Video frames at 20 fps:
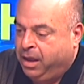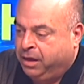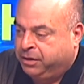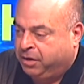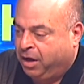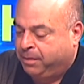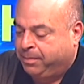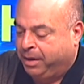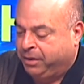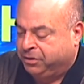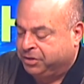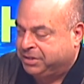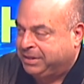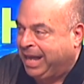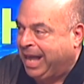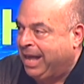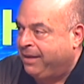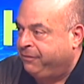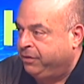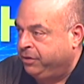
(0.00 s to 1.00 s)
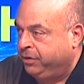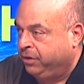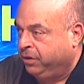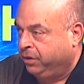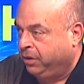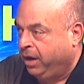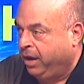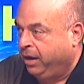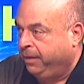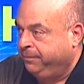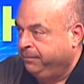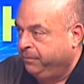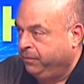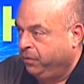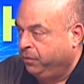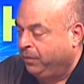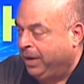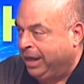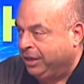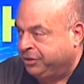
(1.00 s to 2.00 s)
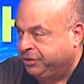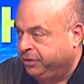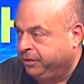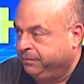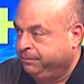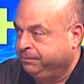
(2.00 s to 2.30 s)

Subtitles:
Talk about your staff and your roster.